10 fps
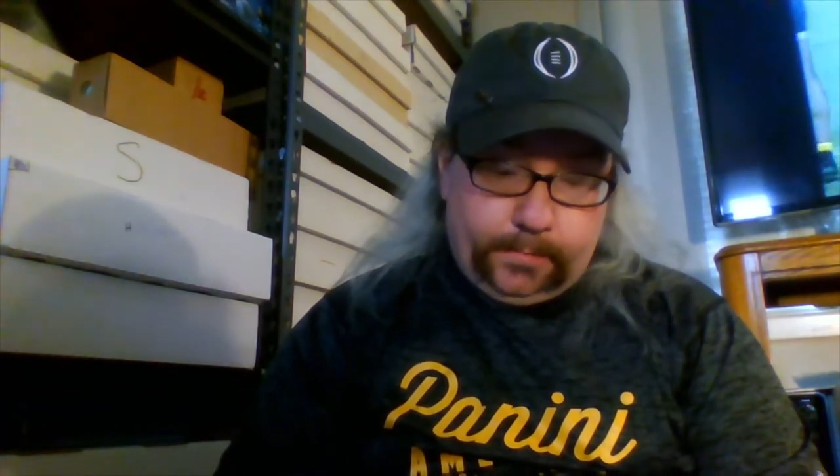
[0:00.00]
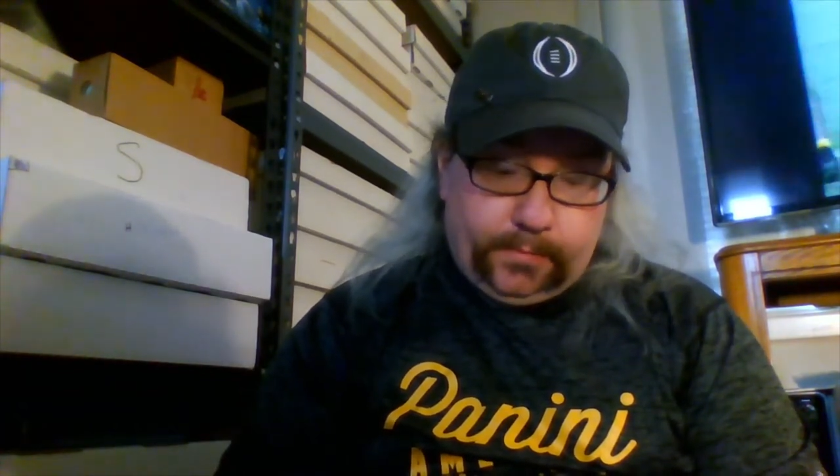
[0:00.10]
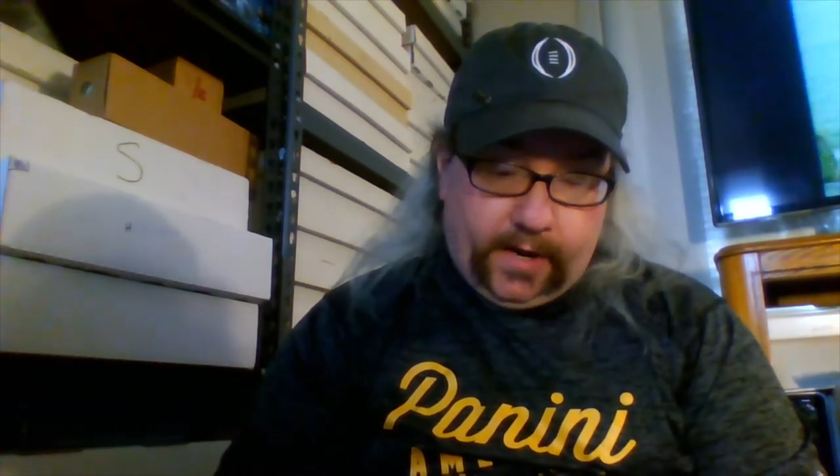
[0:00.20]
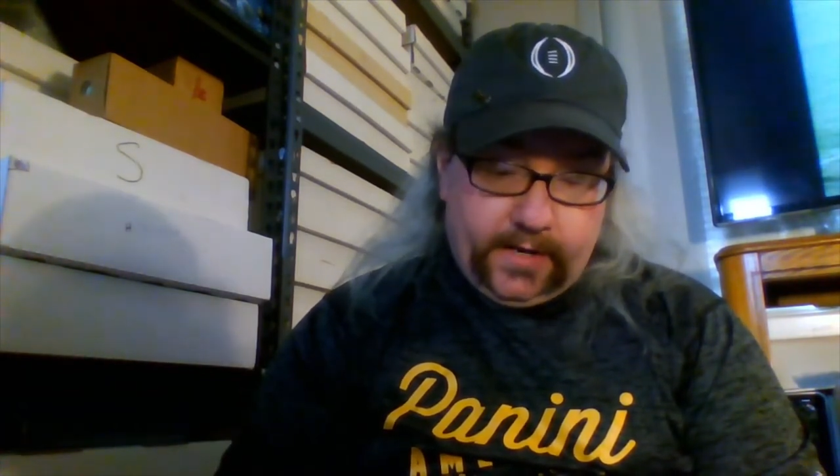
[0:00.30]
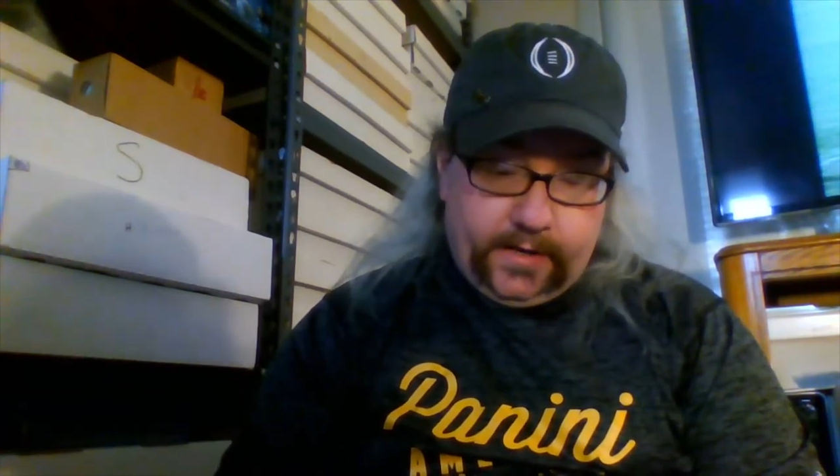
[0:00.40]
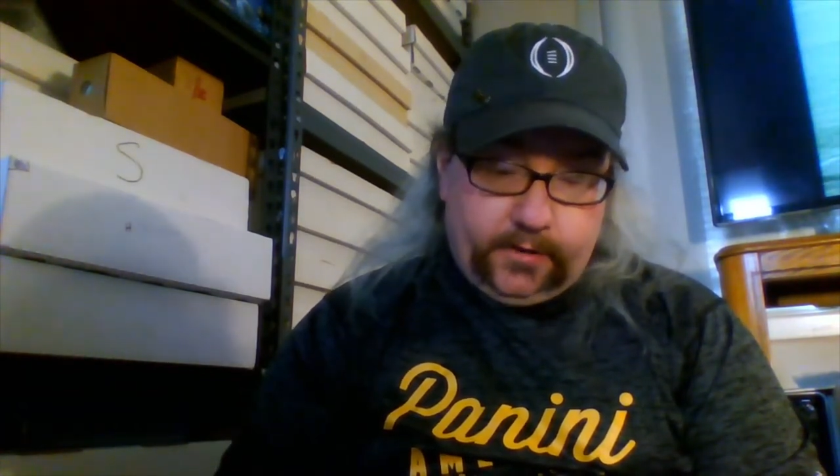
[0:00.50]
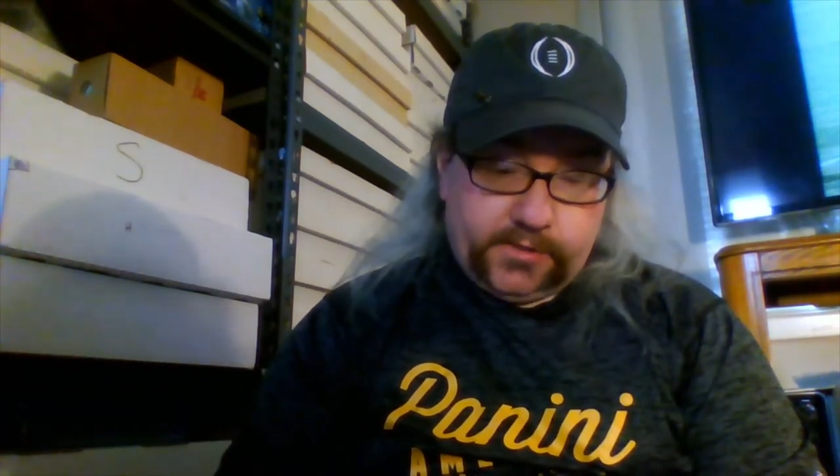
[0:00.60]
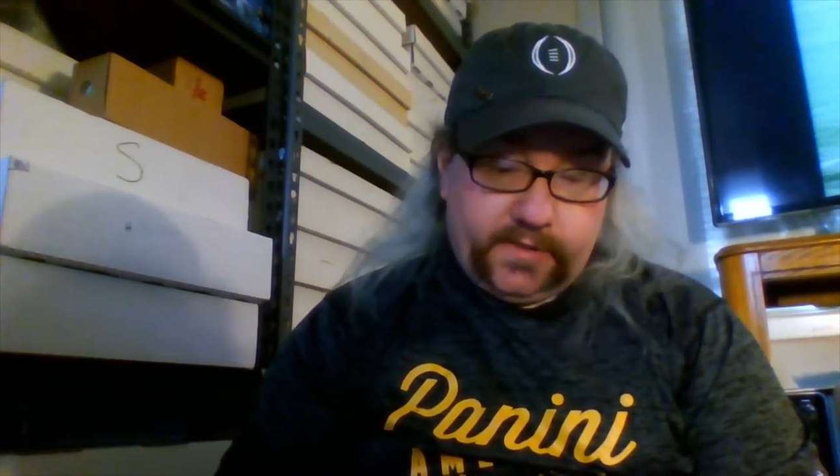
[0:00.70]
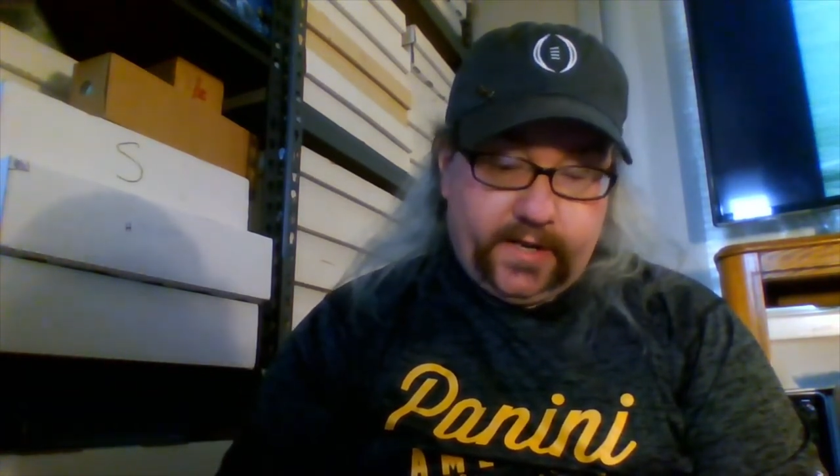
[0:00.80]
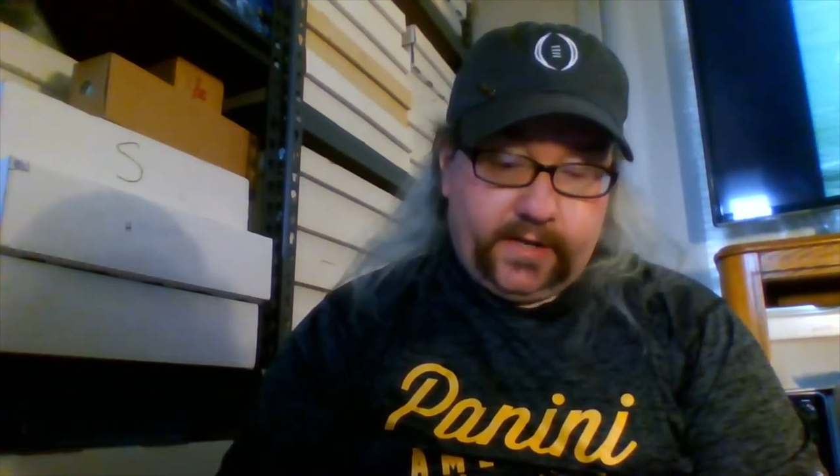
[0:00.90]
Brian
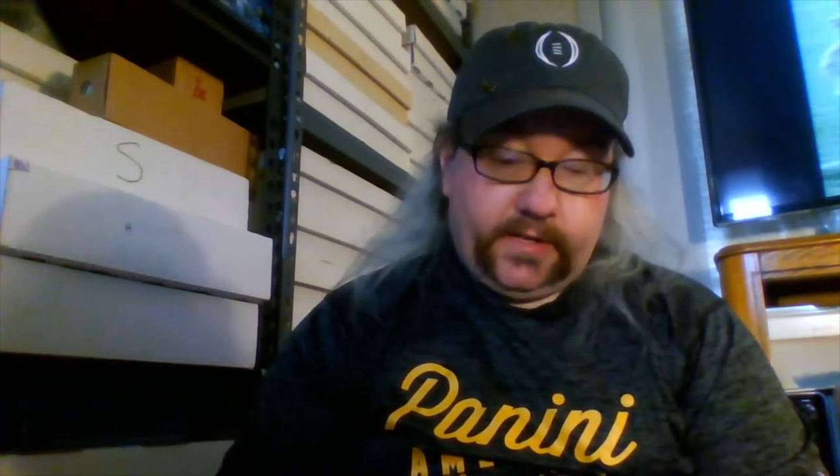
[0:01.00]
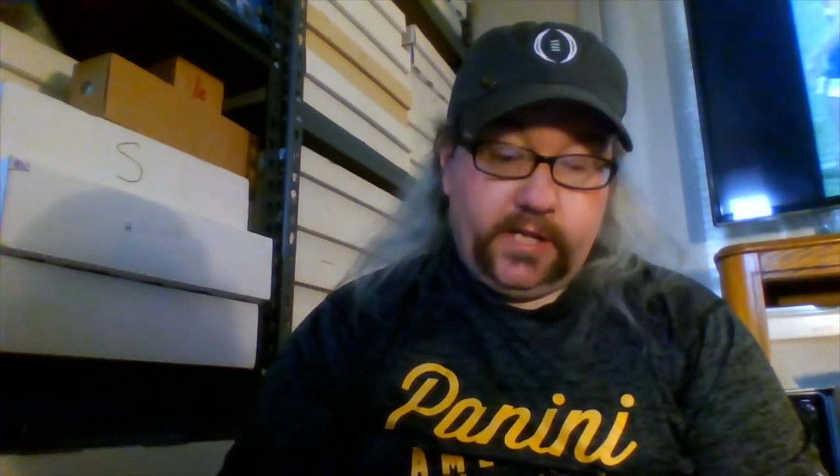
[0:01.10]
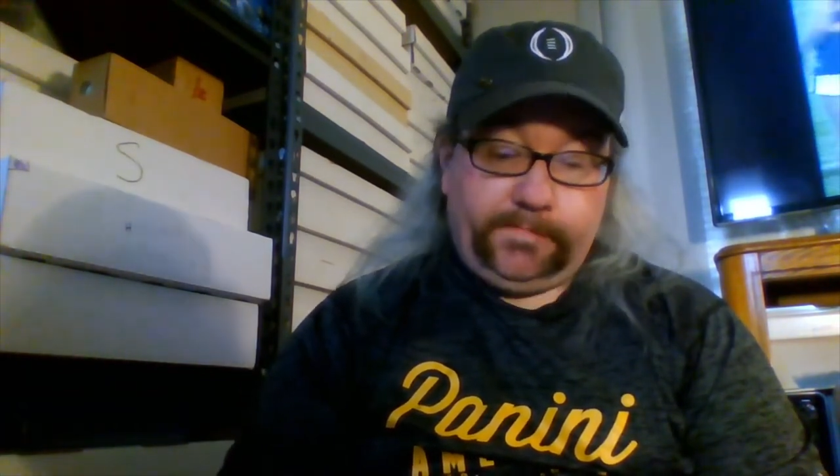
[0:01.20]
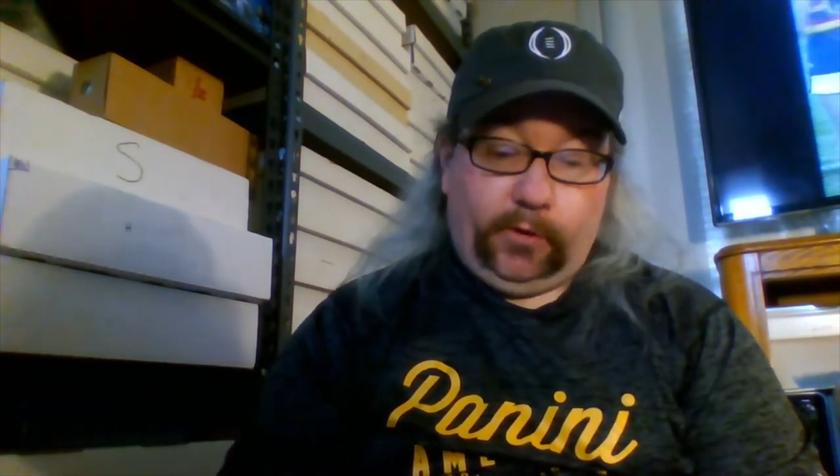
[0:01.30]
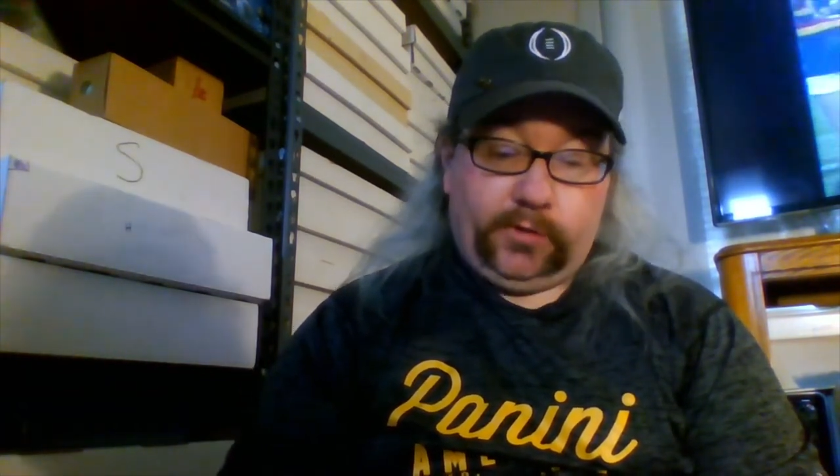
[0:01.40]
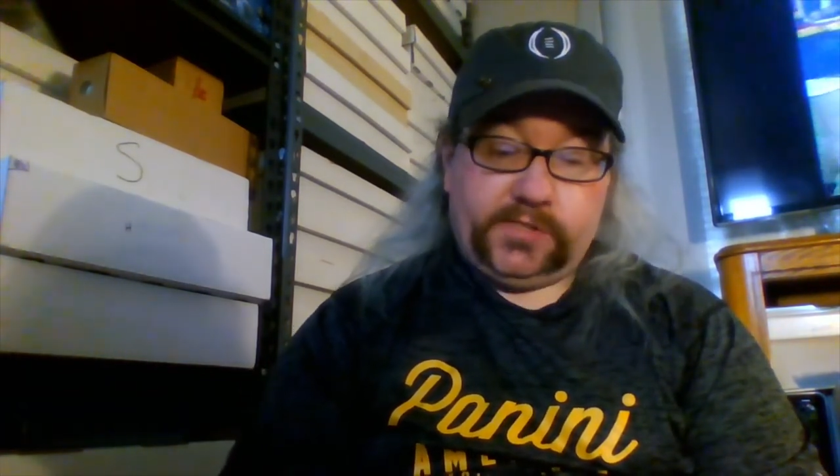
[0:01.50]
Anderson and Keith Foulke